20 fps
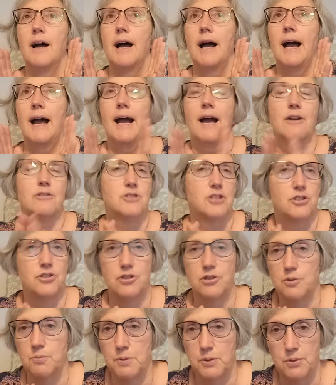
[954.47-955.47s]
How to
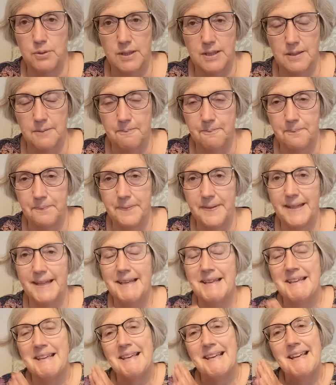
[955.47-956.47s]
choose between them?
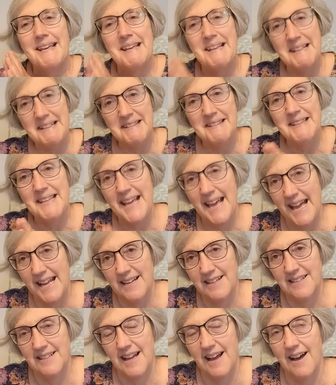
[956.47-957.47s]
In the
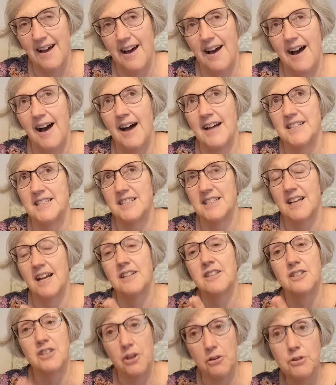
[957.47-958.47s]
end, I
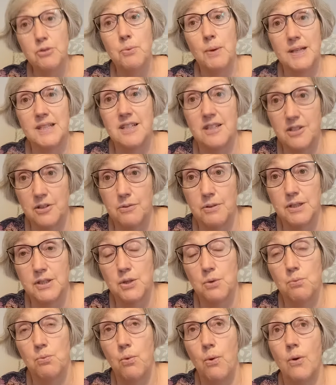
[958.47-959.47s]
decided the only way to do
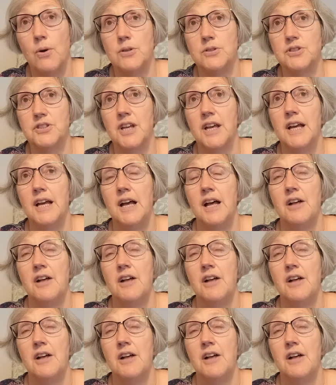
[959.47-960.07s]
it was